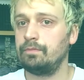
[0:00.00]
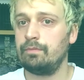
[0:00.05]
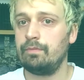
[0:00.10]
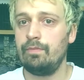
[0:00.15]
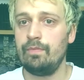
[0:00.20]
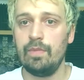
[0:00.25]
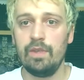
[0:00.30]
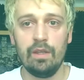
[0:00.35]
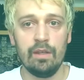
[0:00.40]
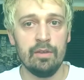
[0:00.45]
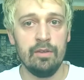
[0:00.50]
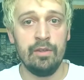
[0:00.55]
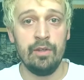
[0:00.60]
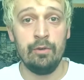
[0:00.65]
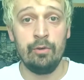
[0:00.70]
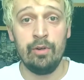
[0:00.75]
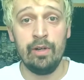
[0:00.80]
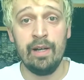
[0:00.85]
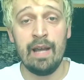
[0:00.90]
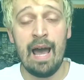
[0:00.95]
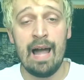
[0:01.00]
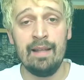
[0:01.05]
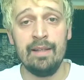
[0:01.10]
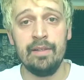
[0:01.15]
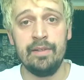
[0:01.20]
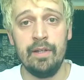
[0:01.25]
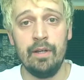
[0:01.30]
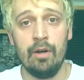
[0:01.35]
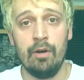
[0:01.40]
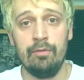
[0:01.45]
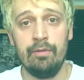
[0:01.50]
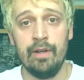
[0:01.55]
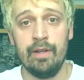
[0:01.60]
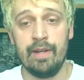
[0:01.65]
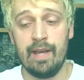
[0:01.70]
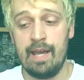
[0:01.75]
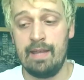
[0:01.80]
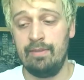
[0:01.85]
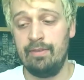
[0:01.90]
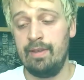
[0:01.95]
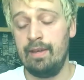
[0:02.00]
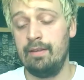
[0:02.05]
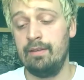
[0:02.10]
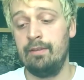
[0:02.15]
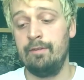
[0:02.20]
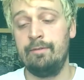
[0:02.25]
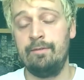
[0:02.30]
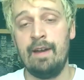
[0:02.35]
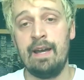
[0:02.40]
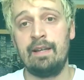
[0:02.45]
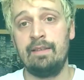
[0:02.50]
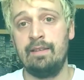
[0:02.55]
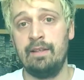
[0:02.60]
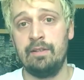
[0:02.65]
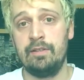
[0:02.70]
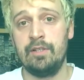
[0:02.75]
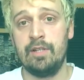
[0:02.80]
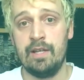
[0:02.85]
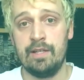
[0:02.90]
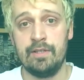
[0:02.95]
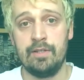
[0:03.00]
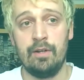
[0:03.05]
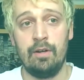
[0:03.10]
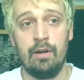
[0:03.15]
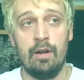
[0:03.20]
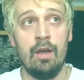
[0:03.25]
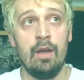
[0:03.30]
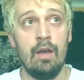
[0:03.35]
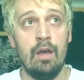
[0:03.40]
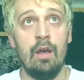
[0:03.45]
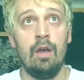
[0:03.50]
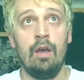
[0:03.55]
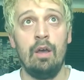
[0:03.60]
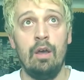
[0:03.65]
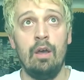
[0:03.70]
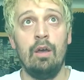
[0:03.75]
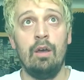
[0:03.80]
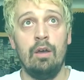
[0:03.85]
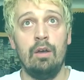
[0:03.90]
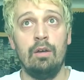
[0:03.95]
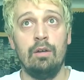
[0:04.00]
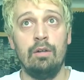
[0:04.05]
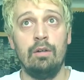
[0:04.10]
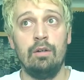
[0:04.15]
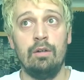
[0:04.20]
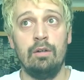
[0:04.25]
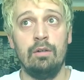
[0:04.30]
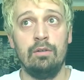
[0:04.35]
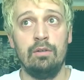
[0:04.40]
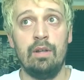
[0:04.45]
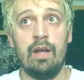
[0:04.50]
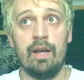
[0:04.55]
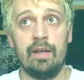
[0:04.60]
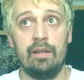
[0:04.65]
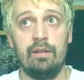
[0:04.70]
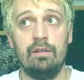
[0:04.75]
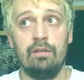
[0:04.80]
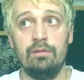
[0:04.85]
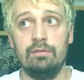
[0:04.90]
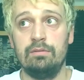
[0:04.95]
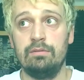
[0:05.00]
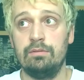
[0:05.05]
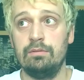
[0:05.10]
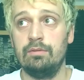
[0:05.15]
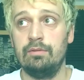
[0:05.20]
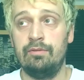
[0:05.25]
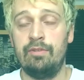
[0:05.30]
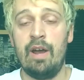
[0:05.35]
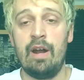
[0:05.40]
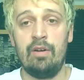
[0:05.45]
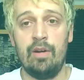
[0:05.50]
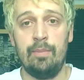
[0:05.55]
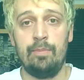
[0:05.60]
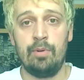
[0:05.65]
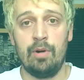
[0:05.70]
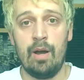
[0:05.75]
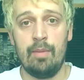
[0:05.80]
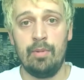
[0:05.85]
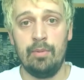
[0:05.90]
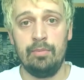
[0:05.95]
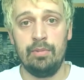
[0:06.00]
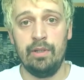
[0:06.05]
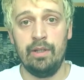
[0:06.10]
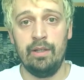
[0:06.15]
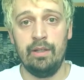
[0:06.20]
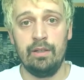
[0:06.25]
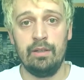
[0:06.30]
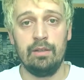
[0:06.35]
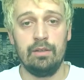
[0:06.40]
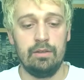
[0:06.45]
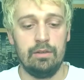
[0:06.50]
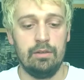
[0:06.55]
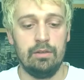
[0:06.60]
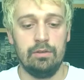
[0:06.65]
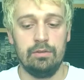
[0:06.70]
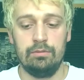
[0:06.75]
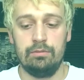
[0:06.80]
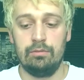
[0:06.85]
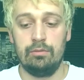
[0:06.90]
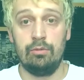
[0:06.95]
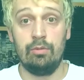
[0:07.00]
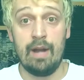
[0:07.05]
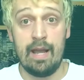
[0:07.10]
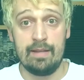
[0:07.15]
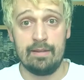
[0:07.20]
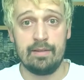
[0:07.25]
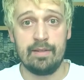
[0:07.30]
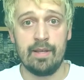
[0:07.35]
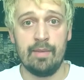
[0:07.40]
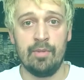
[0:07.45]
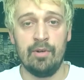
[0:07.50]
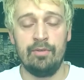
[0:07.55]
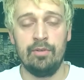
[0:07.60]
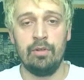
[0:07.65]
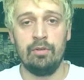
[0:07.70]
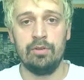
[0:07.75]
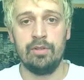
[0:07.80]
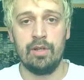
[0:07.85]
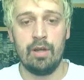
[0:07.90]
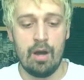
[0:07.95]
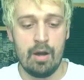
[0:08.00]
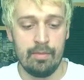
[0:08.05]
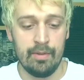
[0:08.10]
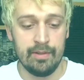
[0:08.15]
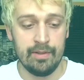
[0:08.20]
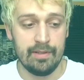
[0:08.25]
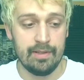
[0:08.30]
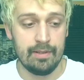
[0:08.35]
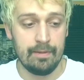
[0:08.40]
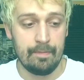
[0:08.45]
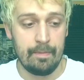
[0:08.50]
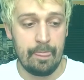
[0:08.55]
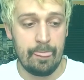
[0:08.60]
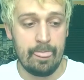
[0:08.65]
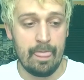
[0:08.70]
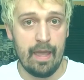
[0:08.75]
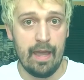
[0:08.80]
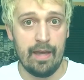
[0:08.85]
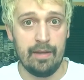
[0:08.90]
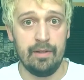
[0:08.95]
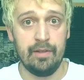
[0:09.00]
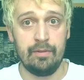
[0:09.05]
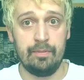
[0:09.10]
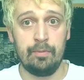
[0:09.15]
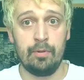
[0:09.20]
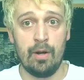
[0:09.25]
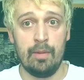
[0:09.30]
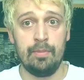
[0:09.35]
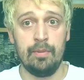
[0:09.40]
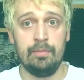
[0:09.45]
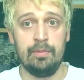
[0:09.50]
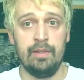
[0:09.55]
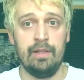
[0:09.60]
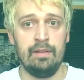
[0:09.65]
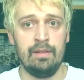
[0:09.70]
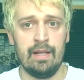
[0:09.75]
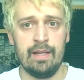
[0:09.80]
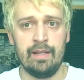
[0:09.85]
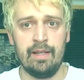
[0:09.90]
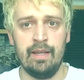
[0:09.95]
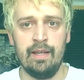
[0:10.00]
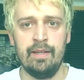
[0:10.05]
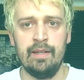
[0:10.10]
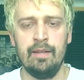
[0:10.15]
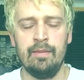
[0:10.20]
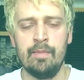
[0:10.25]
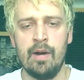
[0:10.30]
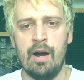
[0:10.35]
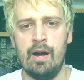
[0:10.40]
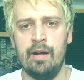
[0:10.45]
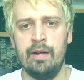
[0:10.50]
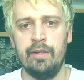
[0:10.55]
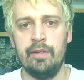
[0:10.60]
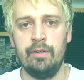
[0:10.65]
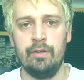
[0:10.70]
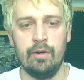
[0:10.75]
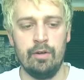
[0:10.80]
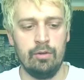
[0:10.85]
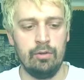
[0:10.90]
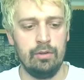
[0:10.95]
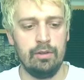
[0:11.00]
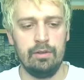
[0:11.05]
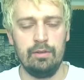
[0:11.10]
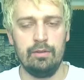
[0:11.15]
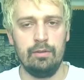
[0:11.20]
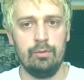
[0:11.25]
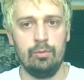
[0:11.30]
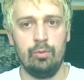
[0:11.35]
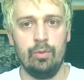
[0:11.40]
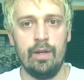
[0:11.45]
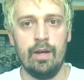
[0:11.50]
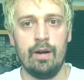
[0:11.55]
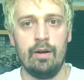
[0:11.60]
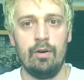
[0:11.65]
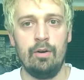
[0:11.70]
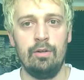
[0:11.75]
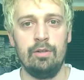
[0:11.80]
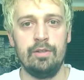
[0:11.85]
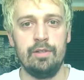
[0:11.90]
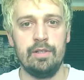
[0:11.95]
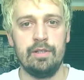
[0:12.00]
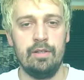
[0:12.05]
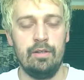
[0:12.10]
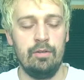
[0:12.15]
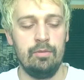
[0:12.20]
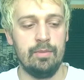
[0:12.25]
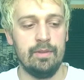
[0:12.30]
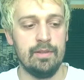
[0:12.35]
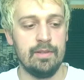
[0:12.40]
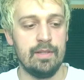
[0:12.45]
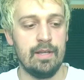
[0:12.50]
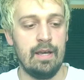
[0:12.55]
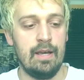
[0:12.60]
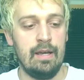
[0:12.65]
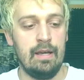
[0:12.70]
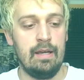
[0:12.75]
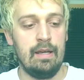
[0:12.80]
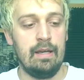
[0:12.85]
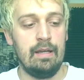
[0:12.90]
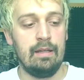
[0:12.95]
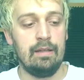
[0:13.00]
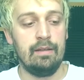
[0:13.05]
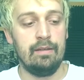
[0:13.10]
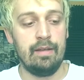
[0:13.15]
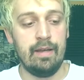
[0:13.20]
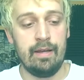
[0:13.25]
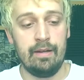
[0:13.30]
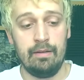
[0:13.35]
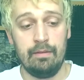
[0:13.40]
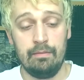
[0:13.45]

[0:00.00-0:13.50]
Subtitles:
the reality of it, and the fact that Chester like very probably read some of those comments, and it probably like hit him hard, you know. We are all just humans. Then